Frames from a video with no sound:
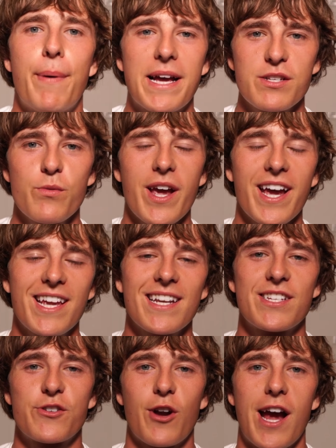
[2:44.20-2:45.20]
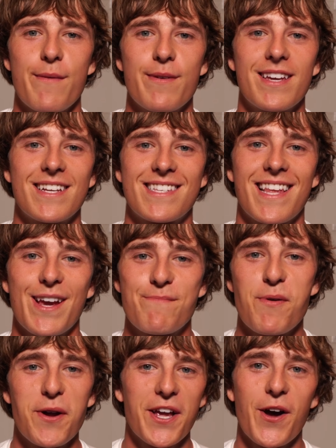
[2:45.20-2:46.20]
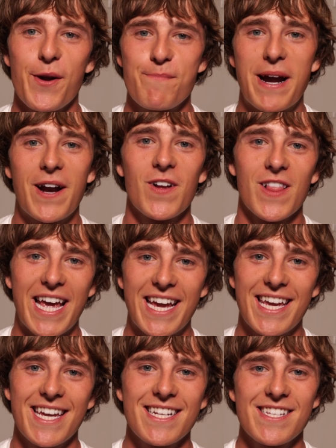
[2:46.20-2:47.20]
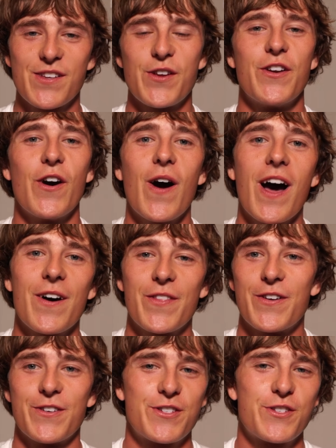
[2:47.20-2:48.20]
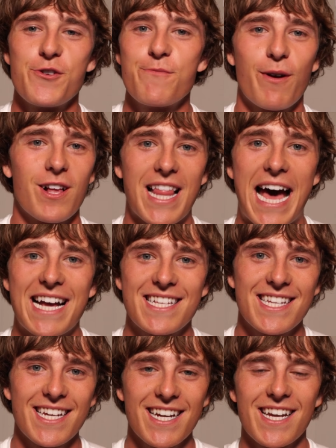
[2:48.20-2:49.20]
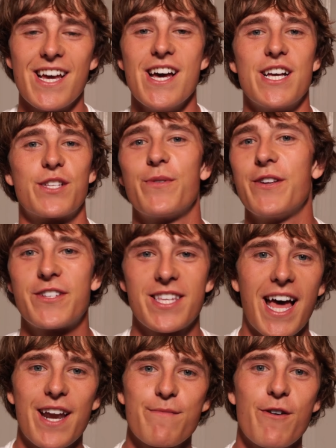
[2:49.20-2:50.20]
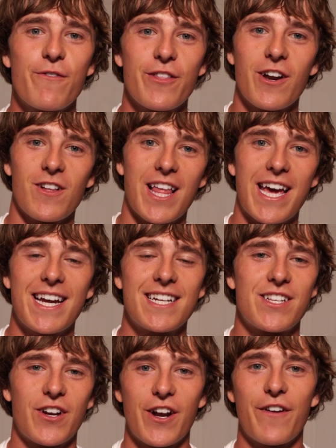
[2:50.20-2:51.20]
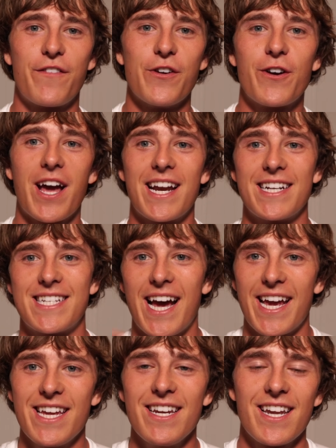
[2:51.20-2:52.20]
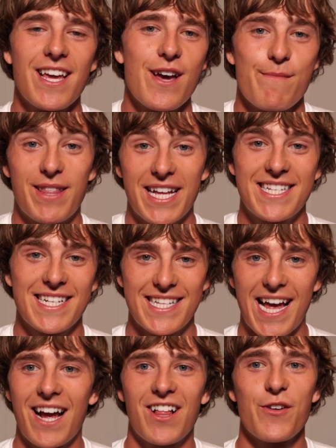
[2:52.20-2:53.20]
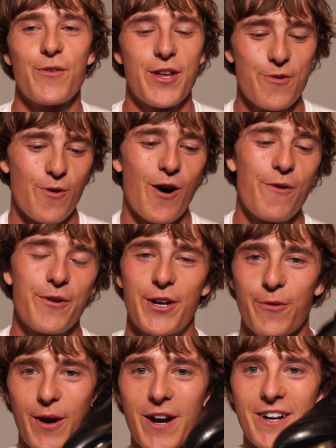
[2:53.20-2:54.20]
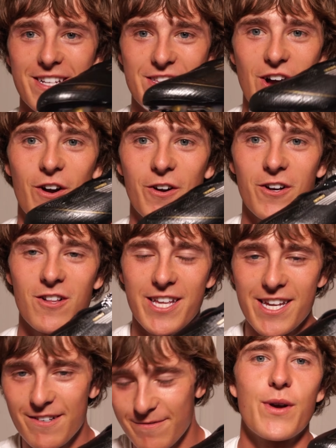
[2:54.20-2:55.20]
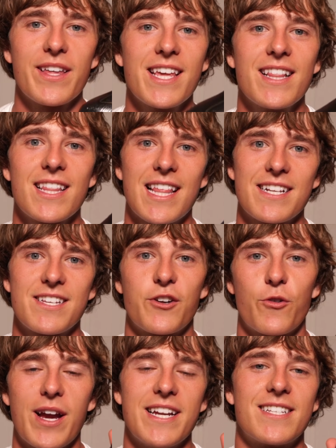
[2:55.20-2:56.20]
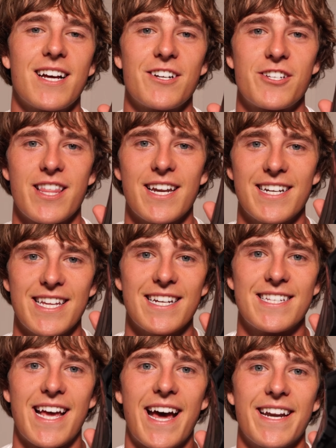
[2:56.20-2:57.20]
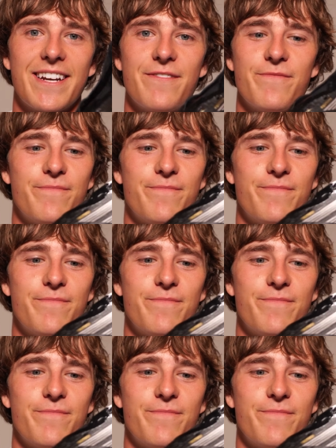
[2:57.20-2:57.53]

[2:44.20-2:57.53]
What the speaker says: best way I could describe it is like putting on a pair of leggings. So you know how they're super elastic? So when you slide them over their legs, they're gonna feel kind of tight, but that's exactly what you want when you're wearing a soccer cleat. So I think that that's a great touch that Adidas added.